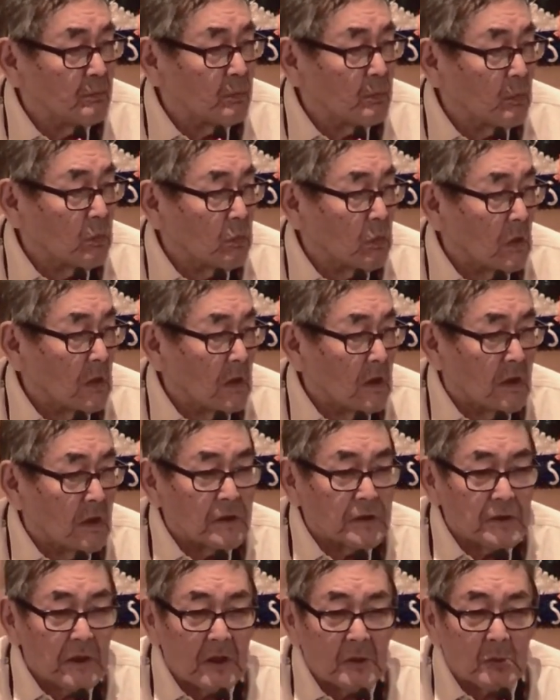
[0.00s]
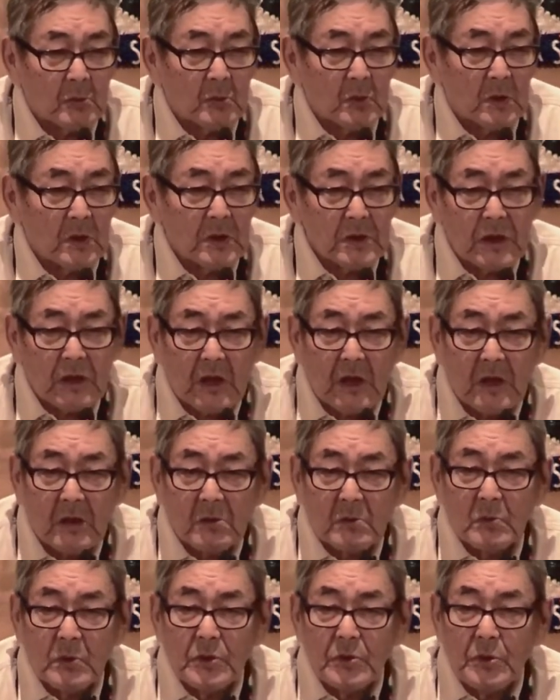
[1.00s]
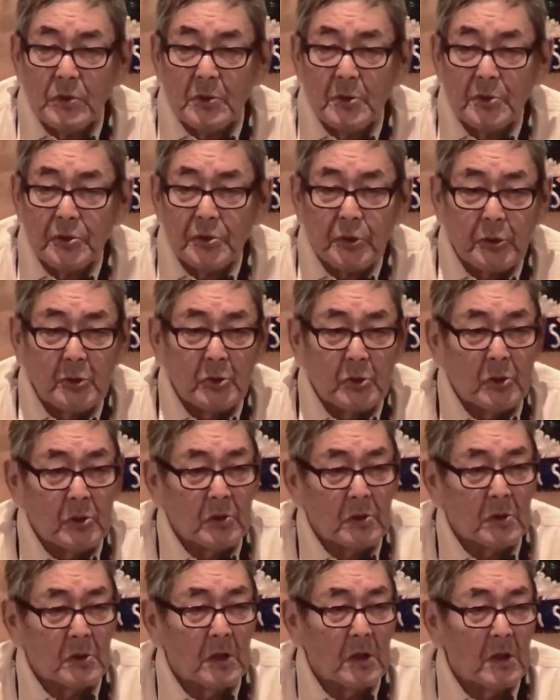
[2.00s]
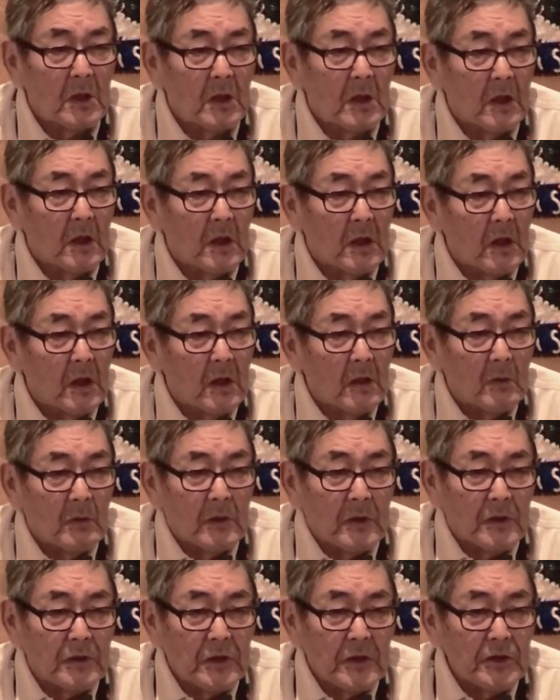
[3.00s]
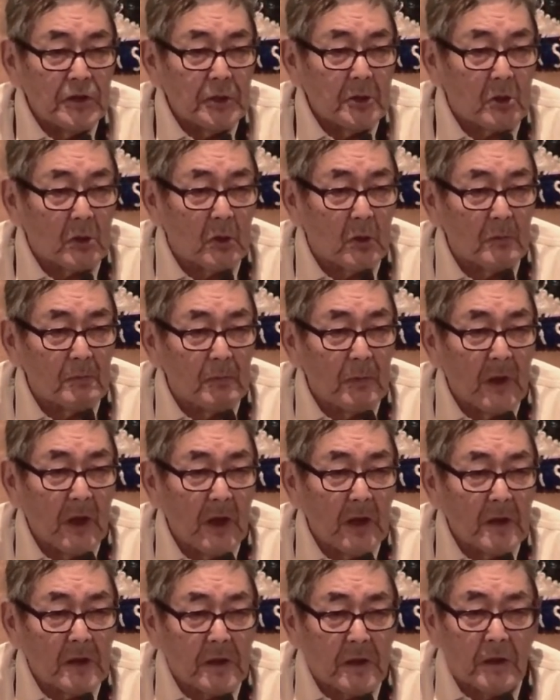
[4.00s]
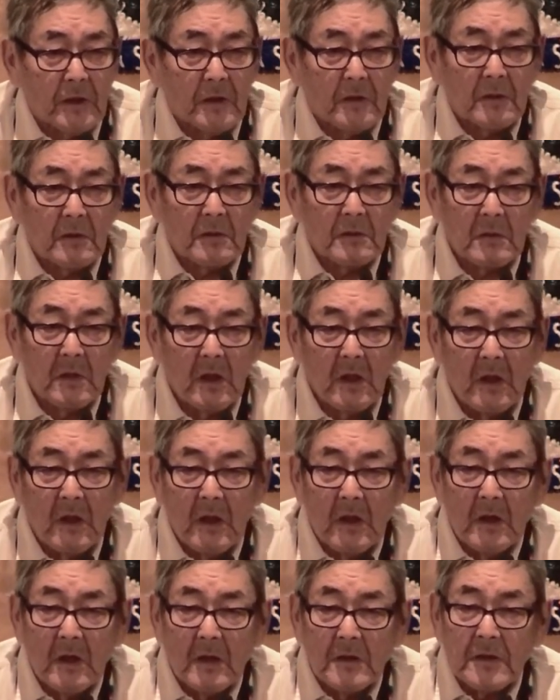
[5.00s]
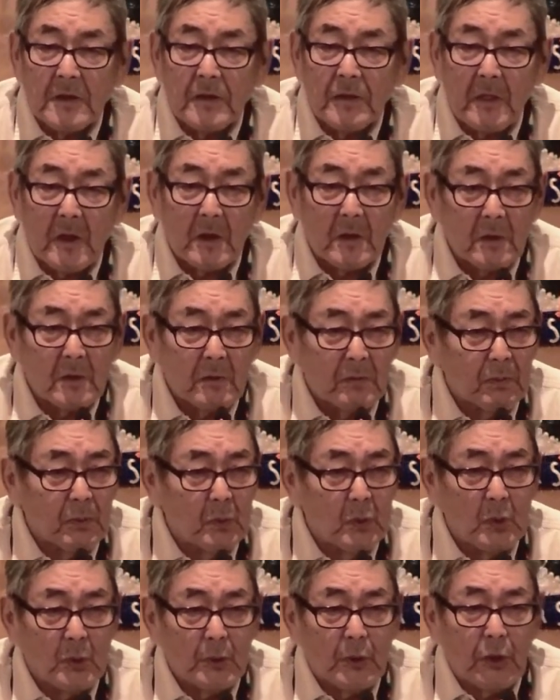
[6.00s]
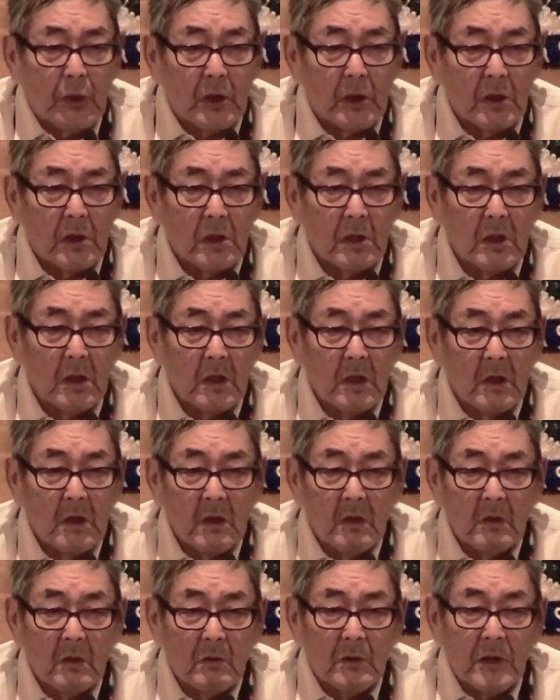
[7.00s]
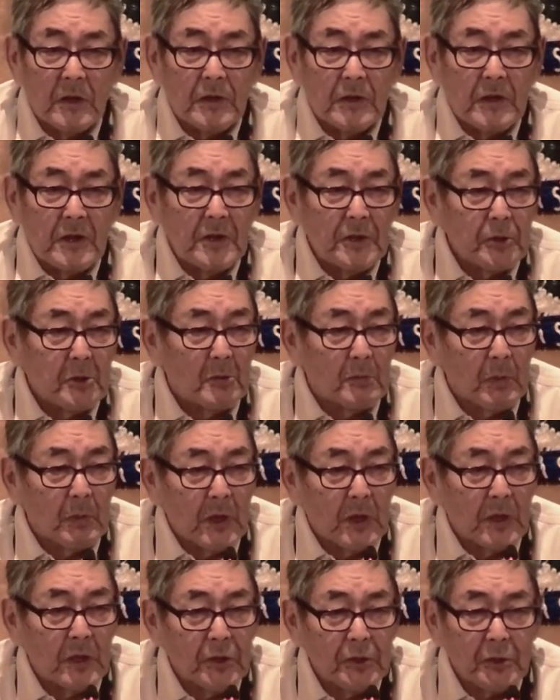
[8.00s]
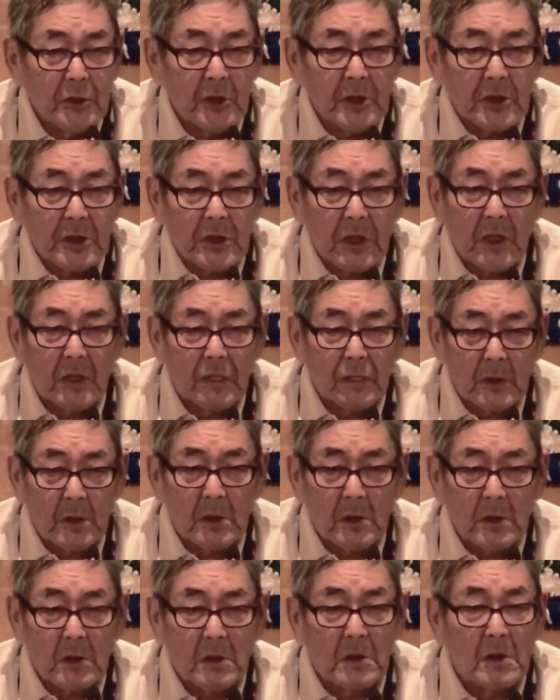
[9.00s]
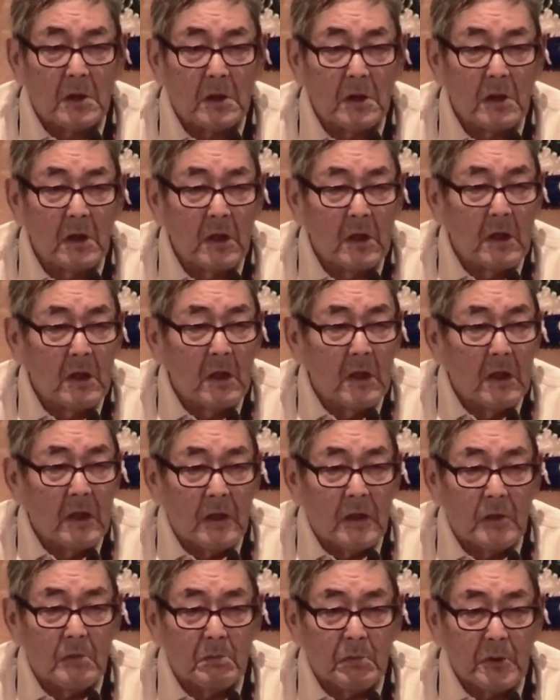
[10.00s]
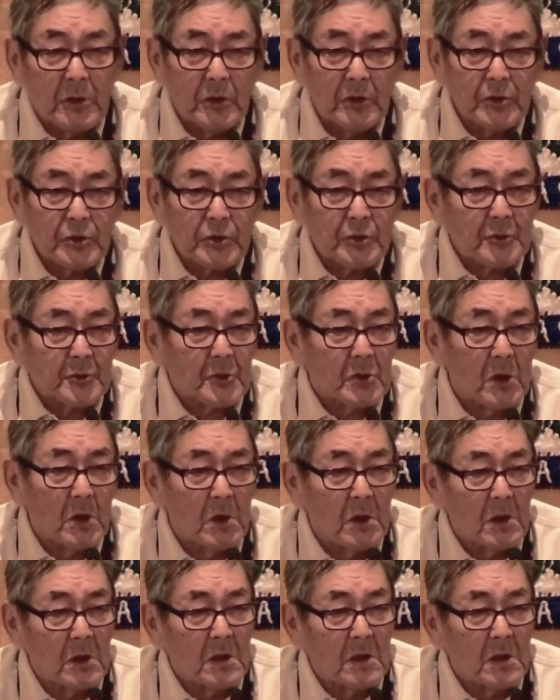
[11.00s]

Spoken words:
It's not working like we used to. We need to go back and get our food. We need to be together and be strong.